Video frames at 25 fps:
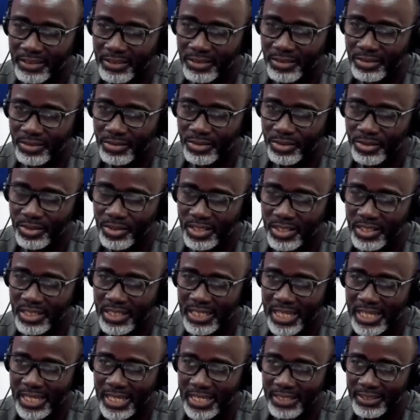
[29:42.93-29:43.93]
using
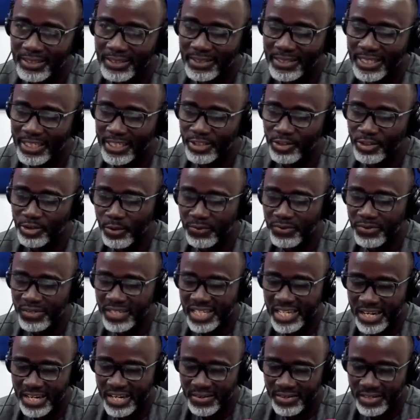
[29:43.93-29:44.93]
their sense of
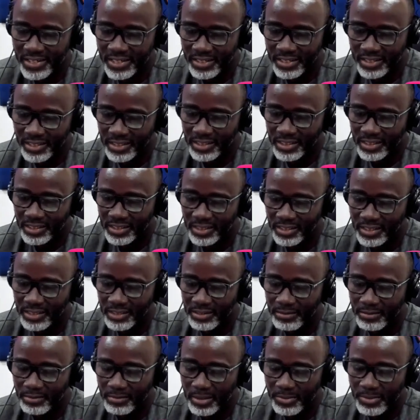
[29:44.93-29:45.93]
hearing,
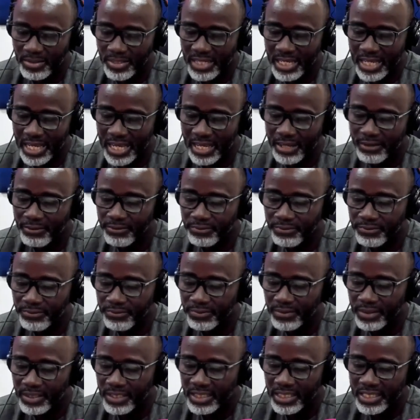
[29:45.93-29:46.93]
maybe they have
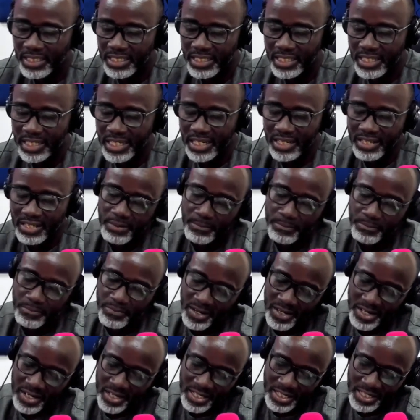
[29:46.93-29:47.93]
hearing
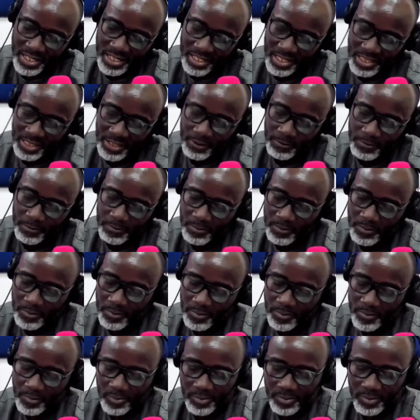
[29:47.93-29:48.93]
impairedness,
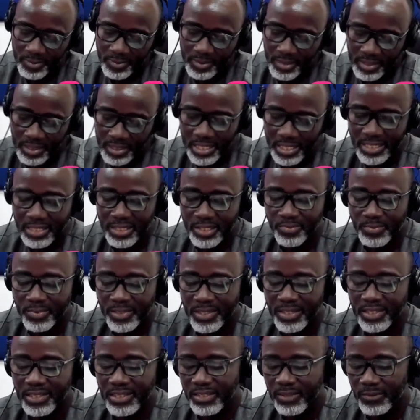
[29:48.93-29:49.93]
then it
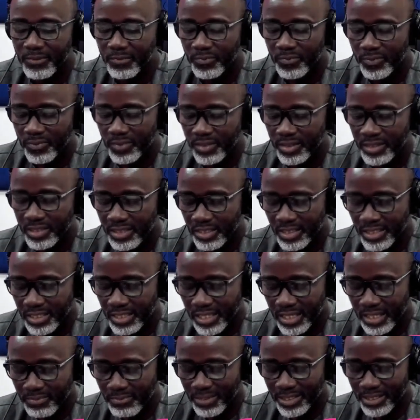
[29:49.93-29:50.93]
means
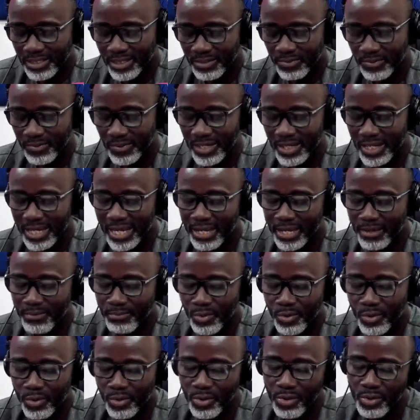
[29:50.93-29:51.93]
they must rely
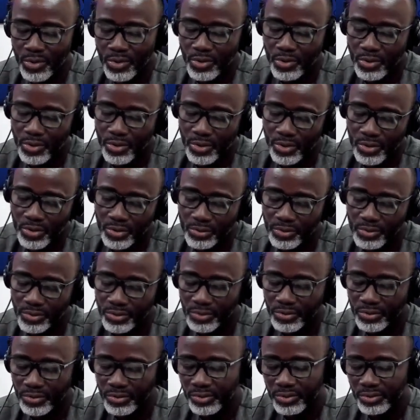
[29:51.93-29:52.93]
more on
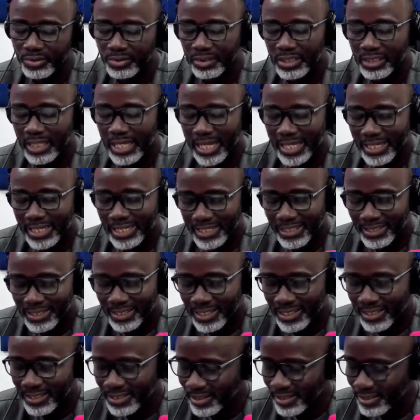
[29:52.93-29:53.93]
other
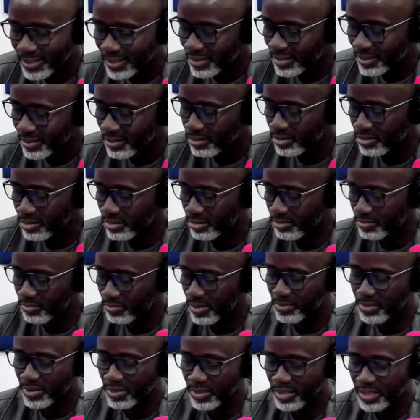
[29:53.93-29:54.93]
senses,
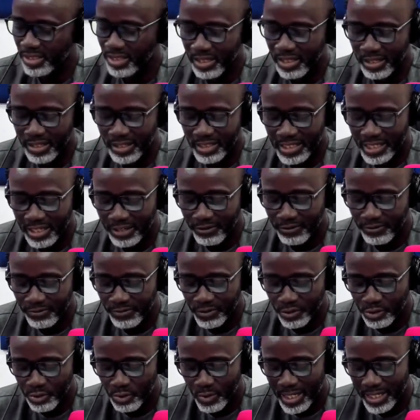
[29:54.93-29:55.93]
maybe their
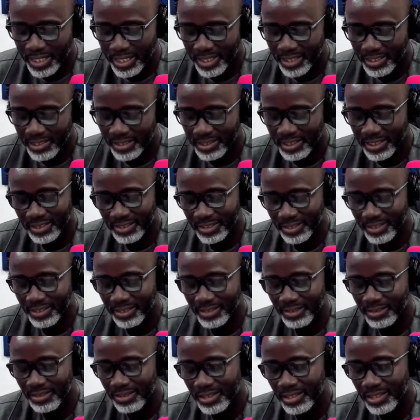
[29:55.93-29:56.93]
visual senses,